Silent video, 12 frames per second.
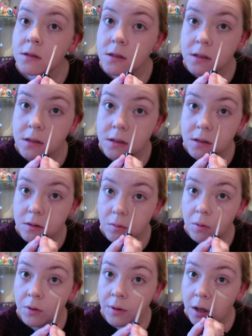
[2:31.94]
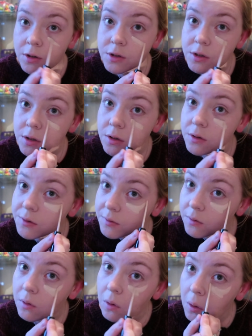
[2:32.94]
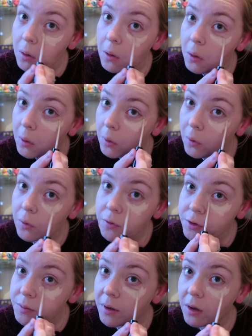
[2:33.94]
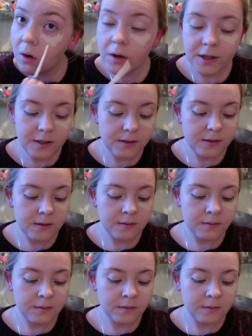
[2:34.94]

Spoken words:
This is the one that I just use for under my eyes.